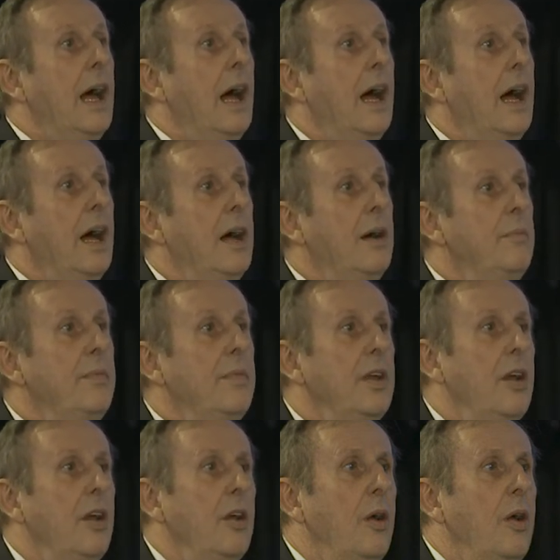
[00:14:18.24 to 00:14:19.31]

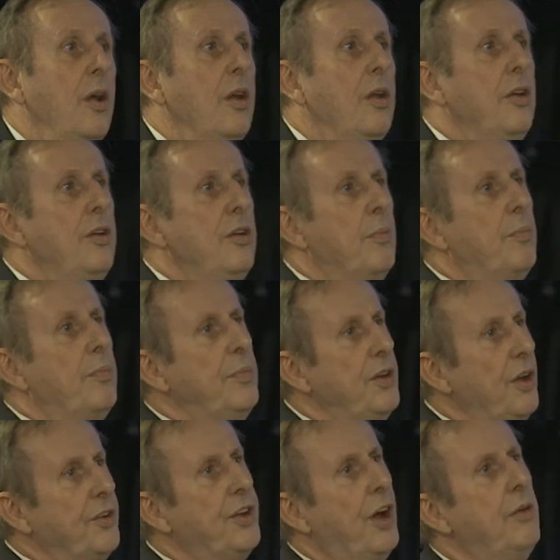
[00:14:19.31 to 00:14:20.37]

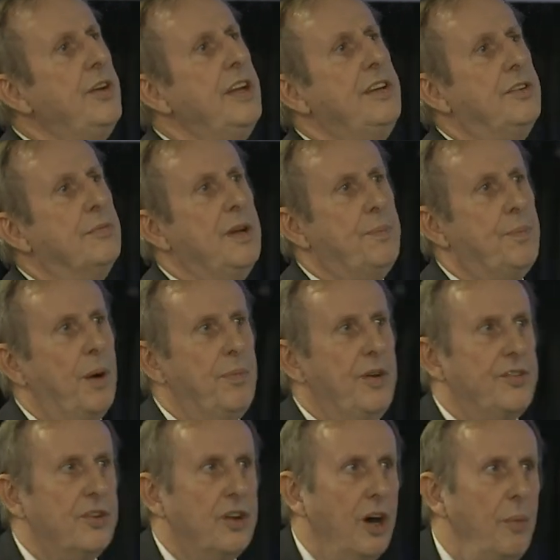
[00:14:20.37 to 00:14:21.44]
Not only do we
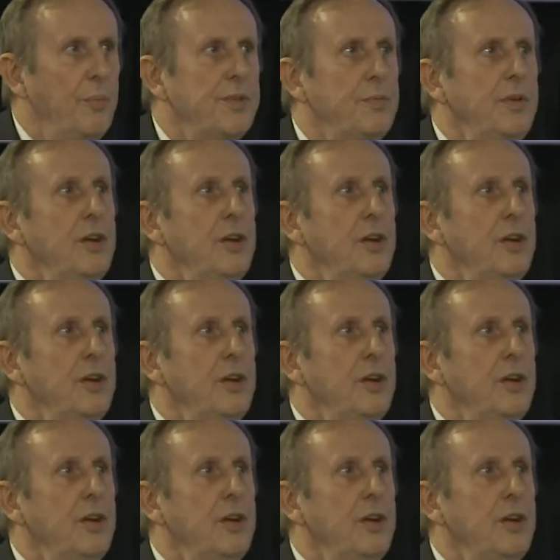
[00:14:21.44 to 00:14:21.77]
publish COPs,